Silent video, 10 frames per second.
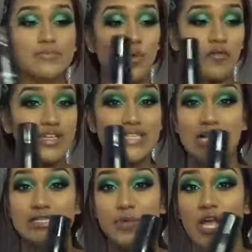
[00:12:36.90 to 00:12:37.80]
Morphe
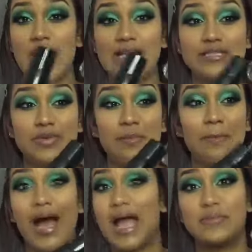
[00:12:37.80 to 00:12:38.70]
setting spray has to be
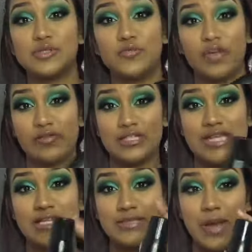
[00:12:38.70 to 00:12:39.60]
my absolute favorite
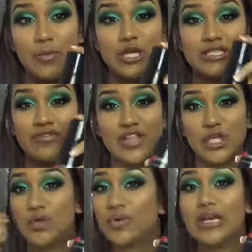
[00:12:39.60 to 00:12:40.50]
setting spray because I feel
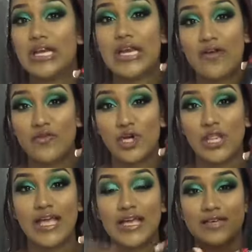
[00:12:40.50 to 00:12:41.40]
like you can never
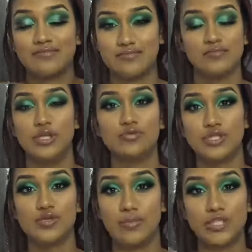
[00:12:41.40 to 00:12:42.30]
like use
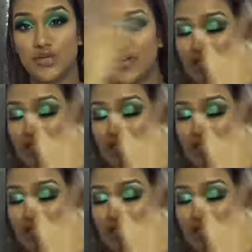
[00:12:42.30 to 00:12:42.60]
too much of it.